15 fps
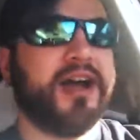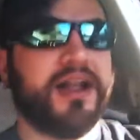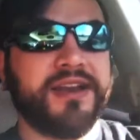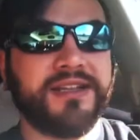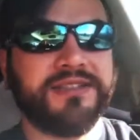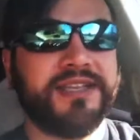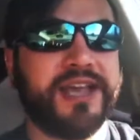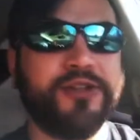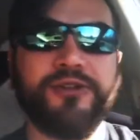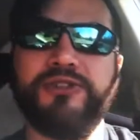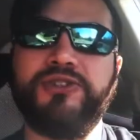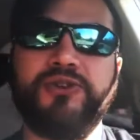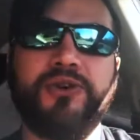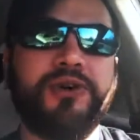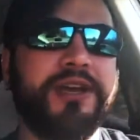Anya
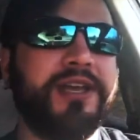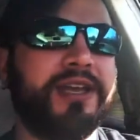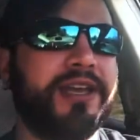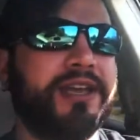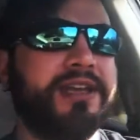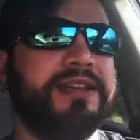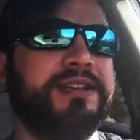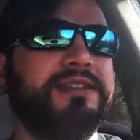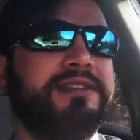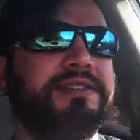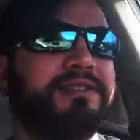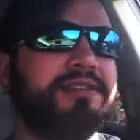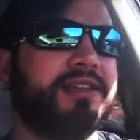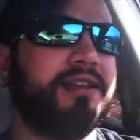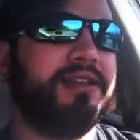Taylor-Joy
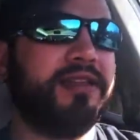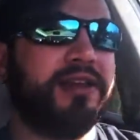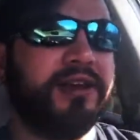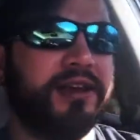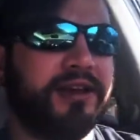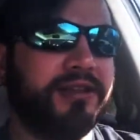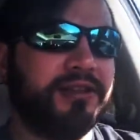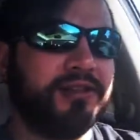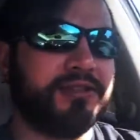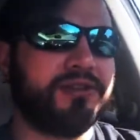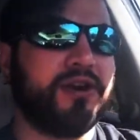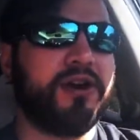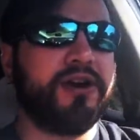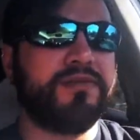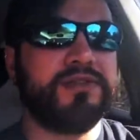is the
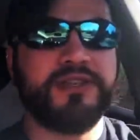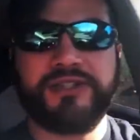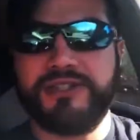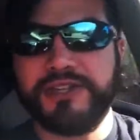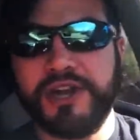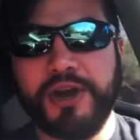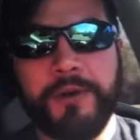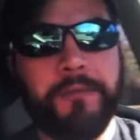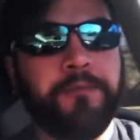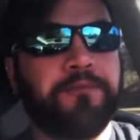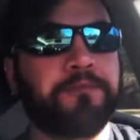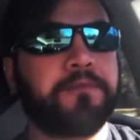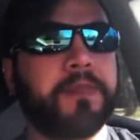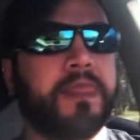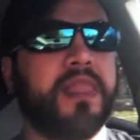star of this show.
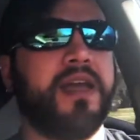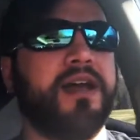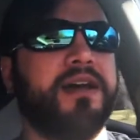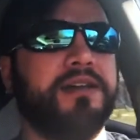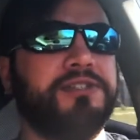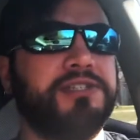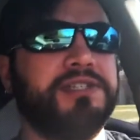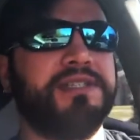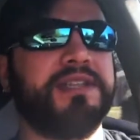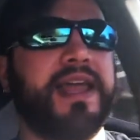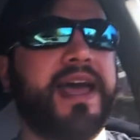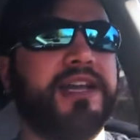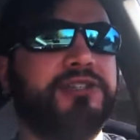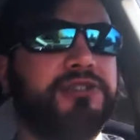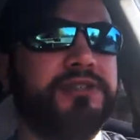She's an
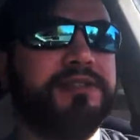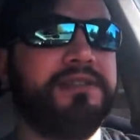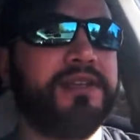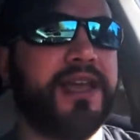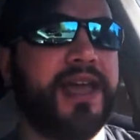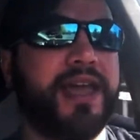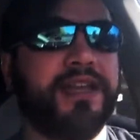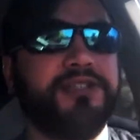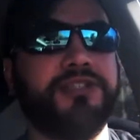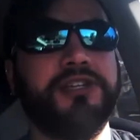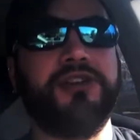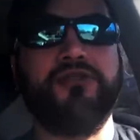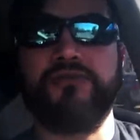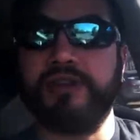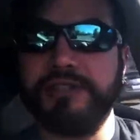actress, and
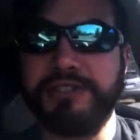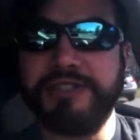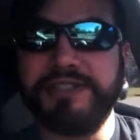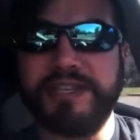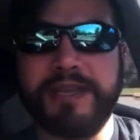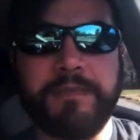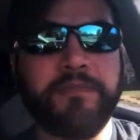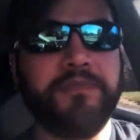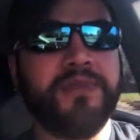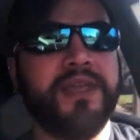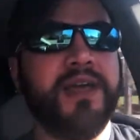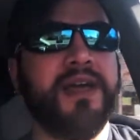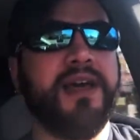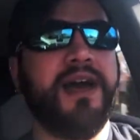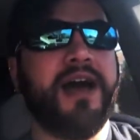she crushes it.
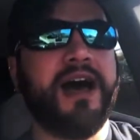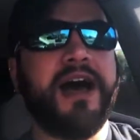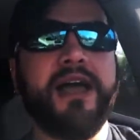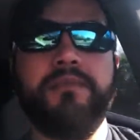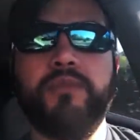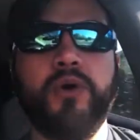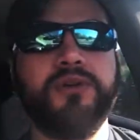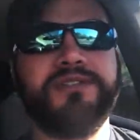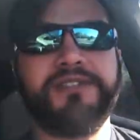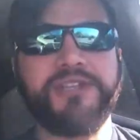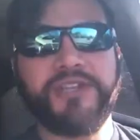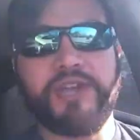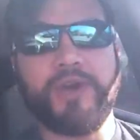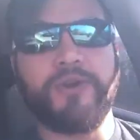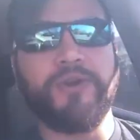I
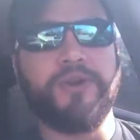mostly know